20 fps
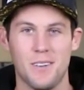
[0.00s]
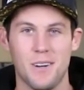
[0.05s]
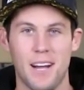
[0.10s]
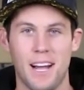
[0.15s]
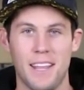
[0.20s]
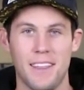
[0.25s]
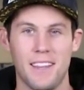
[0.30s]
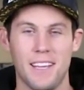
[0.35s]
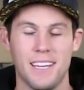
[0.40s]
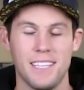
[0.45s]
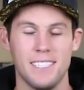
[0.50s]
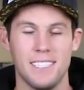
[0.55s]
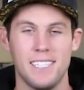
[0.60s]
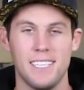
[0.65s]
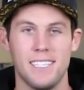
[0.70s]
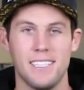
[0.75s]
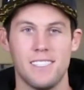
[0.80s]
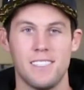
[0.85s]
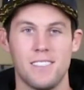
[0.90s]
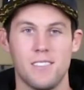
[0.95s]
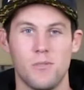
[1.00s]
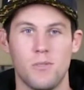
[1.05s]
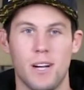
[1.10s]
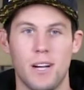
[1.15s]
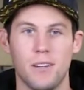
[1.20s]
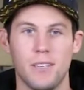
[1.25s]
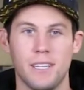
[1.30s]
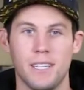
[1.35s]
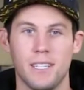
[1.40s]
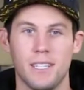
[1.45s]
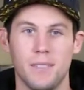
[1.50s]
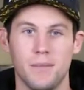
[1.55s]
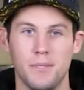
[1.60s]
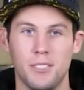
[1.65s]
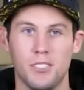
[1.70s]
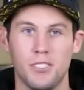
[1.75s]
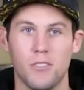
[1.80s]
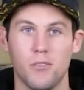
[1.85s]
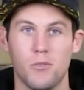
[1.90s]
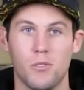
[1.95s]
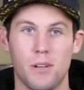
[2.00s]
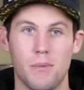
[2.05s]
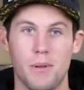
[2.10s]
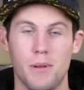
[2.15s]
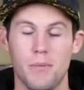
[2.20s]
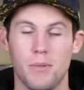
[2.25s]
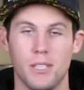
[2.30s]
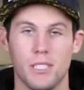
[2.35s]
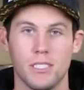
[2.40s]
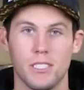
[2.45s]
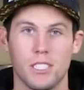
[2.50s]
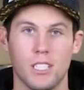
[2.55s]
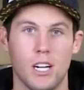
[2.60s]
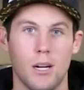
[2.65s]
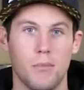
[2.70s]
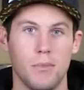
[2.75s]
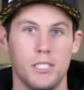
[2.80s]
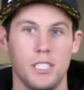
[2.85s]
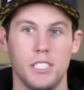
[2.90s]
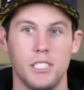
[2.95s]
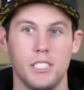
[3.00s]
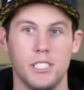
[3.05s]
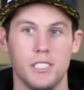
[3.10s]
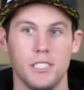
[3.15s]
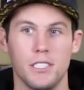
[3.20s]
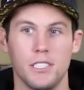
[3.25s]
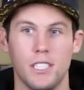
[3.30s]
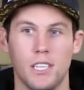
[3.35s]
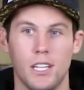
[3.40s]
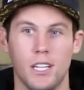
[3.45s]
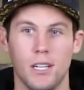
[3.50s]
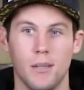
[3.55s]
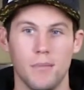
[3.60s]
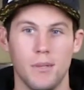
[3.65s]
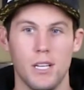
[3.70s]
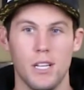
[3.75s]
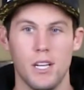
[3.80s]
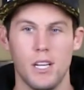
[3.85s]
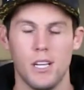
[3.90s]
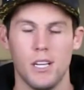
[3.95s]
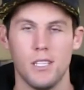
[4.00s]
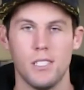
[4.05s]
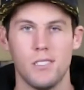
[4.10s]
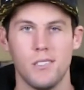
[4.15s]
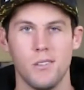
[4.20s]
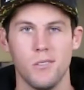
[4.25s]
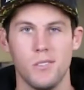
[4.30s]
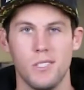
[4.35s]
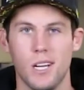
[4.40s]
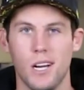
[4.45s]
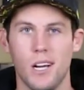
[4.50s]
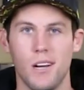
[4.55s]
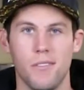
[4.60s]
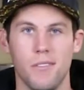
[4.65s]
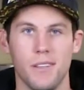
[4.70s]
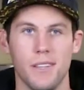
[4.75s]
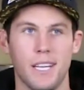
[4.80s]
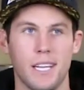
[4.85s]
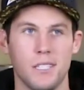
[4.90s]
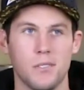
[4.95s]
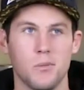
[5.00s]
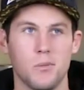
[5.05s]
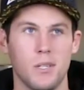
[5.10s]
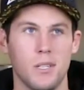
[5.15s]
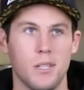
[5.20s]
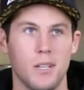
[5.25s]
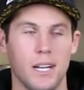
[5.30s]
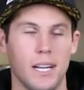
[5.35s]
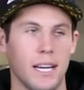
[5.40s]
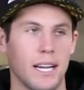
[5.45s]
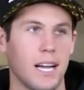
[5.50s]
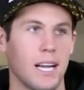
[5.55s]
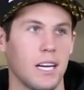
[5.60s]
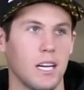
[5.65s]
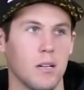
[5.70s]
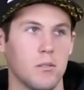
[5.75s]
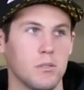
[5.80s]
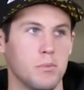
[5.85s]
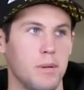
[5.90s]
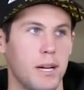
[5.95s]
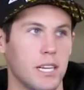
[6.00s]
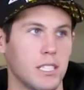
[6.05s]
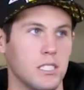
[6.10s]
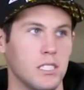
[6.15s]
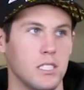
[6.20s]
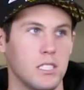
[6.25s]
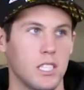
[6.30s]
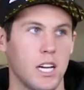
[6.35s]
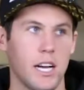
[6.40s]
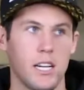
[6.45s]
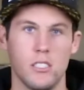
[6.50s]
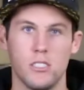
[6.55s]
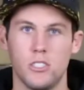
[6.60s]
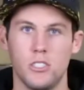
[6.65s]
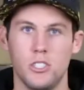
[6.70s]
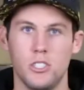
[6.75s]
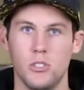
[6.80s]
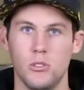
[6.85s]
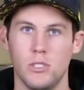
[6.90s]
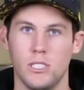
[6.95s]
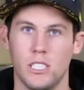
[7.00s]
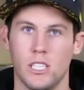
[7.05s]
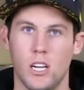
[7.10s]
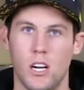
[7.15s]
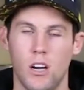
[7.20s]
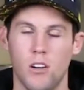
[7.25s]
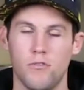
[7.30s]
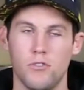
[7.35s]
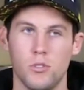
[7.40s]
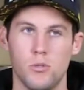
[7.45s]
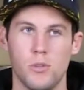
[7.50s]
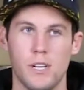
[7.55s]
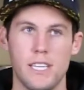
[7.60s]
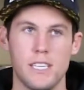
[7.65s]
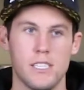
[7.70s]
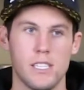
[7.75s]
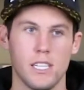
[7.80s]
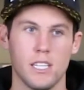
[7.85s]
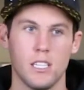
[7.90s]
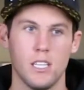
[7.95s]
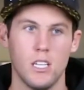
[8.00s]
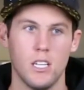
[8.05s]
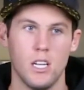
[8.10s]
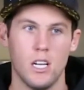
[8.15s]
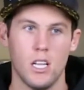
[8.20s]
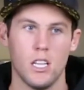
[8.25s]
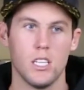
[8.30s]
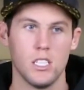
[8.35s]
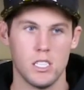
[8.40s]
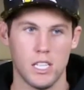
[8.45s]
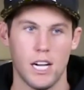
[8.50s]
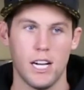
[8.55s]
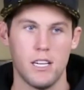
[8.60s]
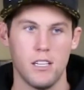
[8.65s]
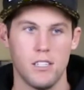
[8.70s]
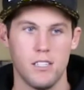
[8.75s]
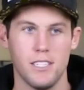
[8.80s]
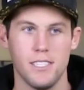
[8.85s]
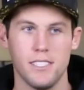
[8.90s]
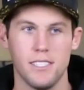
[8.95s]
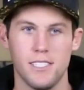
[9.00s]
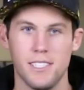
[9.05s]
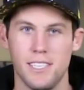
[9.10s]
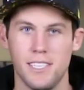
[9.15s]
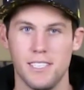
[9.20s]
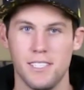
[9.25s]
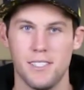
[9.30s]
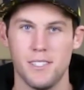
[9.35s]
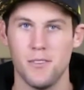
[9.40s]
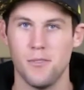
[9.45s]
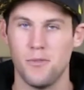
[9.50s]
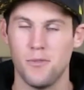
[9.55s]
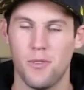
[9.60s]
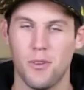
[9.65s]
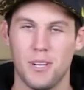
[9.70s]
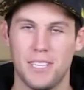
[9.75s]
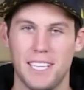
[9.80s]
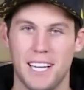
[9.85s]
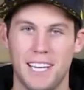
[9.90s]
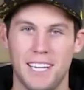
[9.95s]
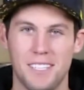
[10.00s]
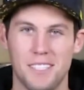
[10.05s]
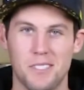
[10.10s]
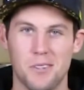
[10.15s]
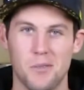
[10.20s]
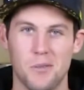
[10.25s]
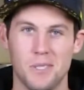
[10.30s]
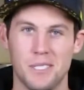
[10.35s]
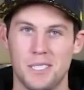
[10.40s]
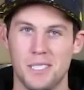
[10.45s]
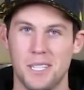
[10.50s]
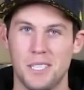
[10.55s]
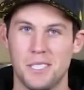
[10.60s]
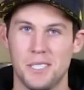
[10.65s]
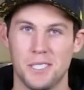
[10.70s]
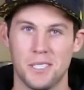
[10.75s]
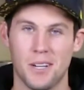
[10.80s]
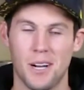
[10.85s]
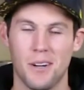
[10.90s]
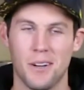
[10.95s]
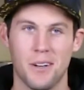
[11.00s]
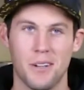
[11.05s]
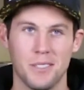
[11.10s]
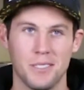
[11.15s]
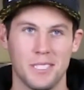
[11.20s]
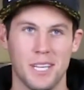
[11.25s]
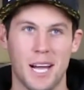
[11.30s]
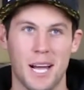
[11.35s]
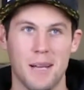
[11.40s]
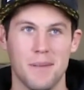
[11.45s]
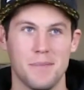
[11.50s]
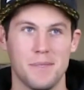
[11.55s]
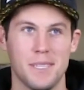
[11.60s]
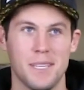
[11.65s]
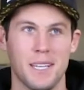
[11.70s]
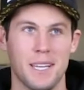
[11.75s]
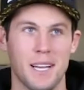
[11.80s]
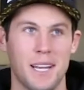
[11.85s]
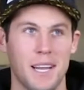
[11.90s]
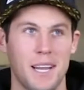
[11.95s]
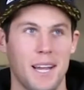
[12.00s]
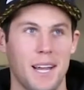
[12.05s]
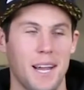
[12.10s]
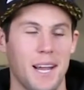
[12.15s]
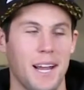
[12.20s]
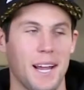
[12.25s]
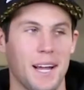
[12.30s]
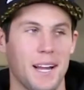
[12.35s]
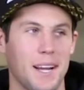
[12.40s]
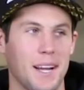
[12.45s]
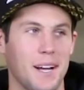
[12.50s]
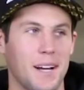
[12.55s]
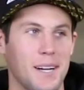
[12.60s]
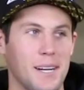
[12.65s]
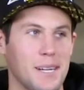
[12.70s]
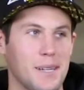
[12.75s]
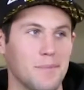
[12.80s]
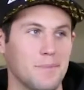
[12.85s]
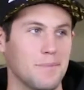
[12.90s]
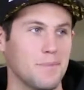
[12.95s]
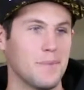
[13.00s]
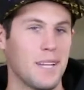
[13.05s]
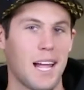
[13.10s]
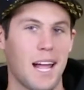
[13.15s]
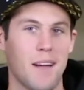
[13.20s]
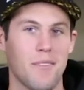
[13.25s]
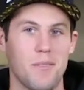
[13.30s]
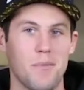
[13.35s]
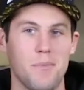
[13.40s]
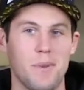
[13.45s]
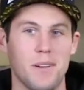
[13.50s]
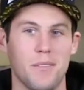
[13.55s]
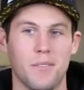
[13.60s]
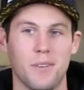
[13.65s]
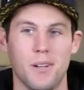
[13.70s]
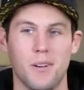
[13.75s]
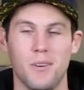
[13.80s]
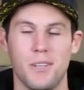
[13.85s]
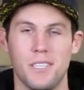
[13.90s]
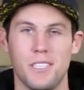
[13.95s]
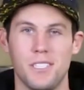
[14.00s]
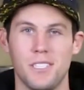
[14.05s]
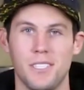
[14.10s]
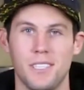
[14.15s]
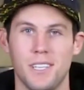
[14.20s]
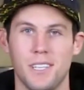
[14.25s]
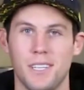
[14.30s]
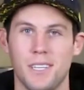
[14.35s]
I'd say it's surrounding yourself with the right people, because the competition's so tough, and that's where it kind of comes back to tires too. In off-road racing, the tire is the 4 tires are what's touching the ground at all times, and having BF Goodrich,